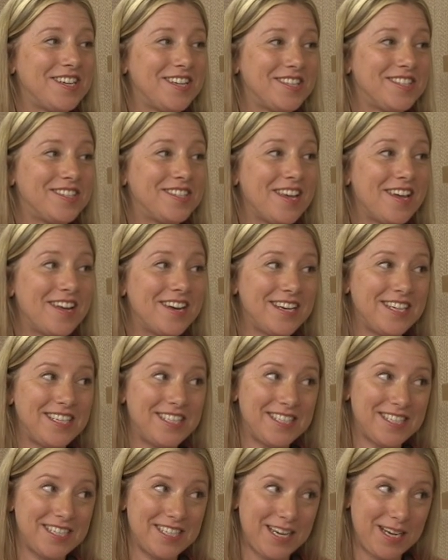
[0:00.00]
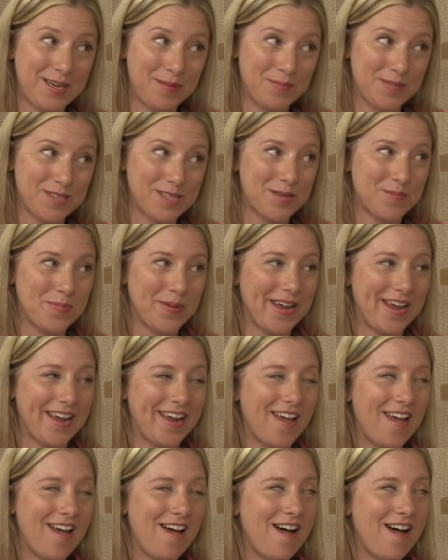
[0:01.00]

It certainly Ooh. seems to be.